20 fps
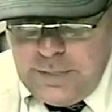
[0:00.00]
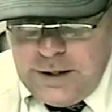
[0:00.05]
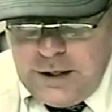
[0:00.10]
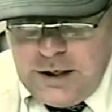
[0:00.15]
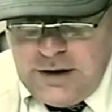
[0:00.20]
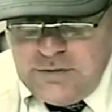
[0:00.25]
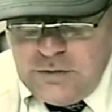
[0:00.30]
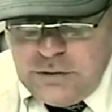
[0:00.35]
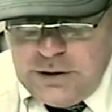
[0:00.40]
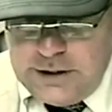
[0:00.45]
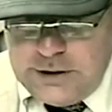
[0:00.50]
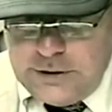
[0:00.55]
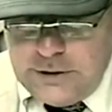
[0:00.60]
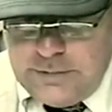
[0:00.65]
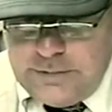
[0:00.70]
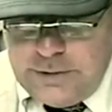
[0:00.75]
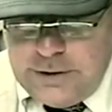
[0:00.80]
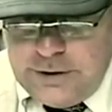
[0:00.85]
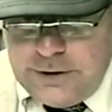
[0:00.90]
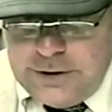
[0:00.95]
You have a right to
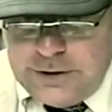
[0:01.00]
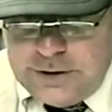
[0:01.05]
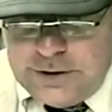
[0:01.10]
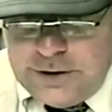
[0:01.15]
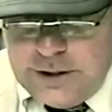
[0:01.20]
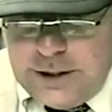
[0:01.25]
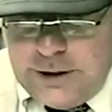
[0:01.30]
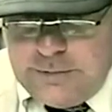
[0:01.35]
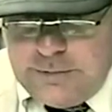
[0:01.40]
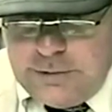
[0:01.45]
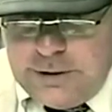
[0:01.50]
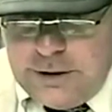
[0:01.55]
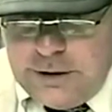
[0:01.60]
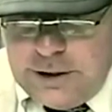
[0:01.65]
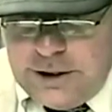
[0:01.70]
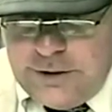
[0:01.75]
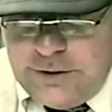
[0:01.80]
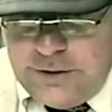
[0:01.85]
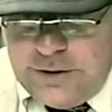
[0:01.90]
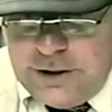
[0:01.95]
appeal this, and that appeal,
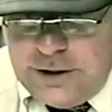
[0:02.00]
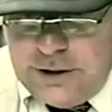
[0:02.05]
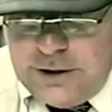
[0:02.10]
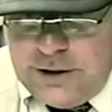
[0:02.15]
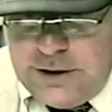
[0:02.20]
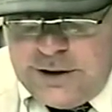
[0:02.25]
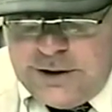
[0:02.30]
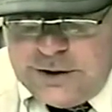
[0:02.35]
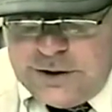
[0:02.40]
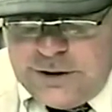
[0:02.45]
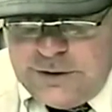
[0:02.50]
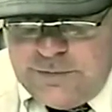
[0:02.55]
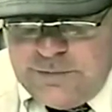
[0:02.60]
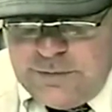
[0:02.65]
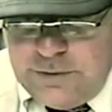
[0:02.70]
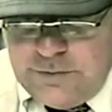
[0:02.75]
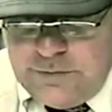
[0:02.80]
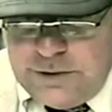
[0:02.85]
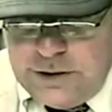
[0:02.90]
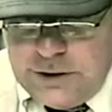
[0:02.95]
I think, is in
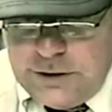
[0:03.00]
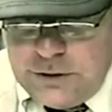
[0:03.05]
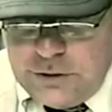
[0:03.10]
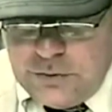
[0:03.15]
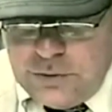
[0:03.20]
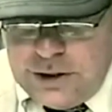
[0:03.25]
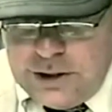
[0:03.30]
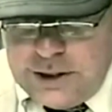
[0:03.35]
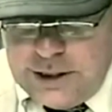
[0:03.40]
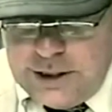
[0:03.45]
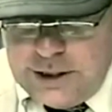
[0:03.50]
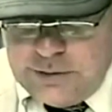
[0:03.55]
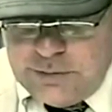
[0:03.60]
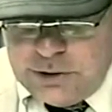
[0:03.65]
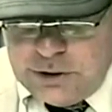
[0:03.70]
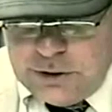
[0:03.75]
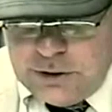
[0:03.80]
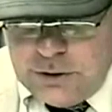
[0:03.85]
15 or 20 days, Mr.